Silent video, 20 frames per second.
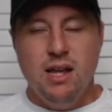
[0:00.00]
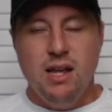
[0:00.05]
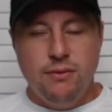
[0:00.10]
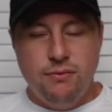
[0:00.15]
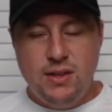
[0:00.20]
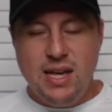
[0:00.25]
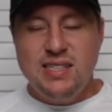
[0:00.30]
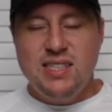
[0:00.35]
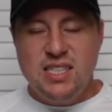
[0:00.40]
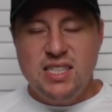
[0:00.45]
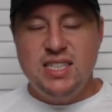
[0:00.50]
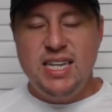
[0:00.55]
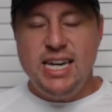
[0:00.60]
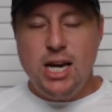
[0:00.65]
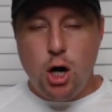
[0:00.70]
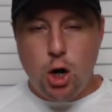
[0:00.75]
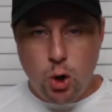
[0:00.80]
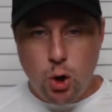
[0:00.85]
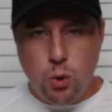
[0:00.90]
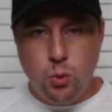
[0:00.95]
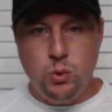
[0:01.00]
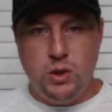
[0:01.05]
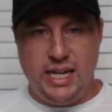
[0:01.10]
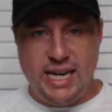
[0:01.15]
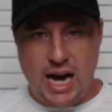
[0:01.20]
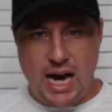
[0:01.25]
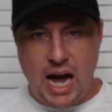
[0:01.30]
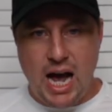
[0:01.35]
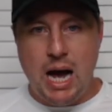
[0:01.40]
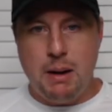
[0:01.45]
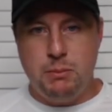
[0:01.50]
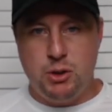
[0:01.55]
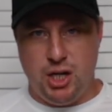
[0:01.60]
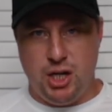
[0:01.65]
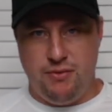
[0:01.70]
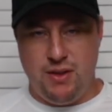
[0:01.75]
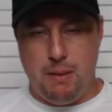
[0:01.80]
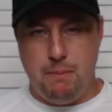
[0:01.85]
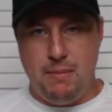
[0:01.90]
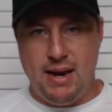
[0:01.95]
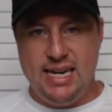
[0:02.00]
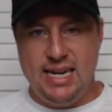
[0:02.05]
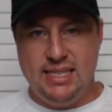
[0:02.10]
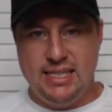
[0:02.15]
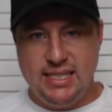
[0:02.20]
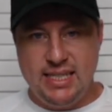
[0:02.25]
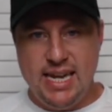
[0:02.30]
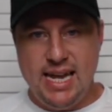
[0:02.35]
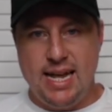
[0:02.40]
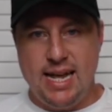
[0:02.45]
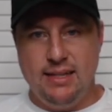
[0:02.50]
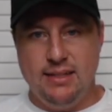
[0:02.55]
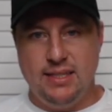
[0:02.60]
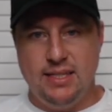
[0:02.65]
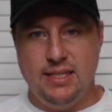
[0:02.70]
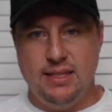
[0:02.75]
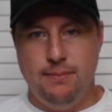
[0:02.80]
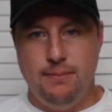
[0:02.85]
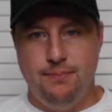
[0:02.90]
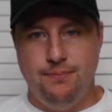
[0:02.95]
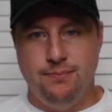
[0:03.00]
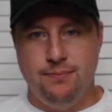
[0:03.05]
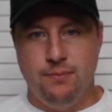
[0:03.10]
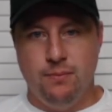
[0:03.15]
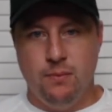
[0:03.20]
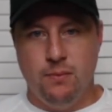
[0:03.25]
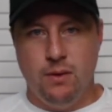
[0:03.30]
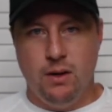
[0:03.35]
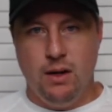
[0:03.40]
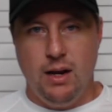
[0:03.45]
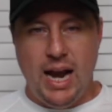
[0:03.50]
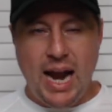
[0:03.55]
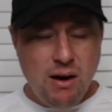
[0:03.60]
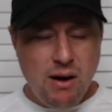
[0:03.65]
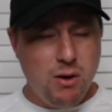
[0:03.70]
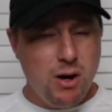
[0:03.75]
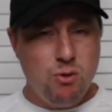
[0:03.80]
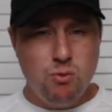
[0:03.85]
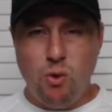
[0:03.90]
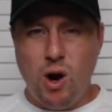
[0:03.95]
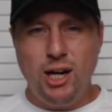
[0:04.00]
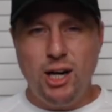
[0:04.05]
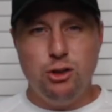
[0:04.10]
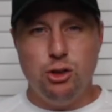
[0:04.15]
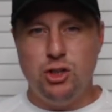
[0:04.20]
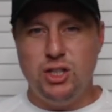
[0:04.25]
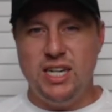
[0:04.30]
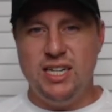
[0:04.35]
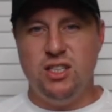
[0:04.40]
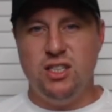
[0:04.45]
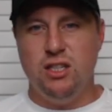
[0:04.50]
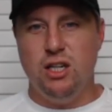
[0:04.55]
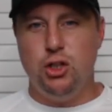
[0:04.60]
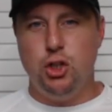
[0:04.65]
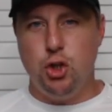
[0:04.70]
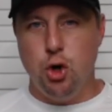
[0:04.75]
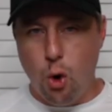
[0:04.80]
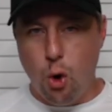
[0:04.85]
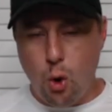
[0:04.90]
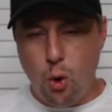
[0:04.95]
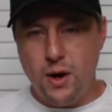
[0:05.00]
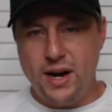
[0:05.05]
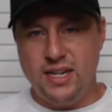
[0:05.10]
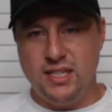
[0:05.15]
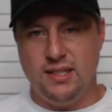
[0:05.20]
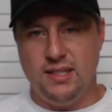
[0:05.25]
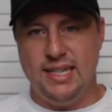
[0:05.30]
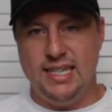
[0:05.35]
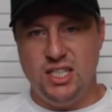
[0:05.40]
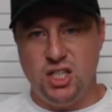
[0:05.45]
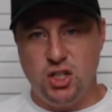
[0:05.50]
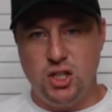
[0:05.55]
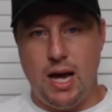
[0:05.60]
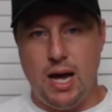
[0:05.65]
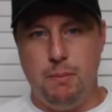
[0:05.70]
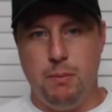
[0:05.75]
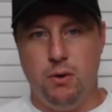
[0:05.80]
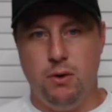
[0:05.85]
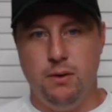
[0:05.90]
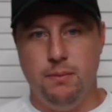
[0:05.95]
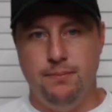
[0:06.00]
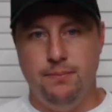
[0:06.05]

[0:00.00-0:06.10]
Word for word: This is the only option that makes sense. Aaron Rodgers is notoriously stubborn.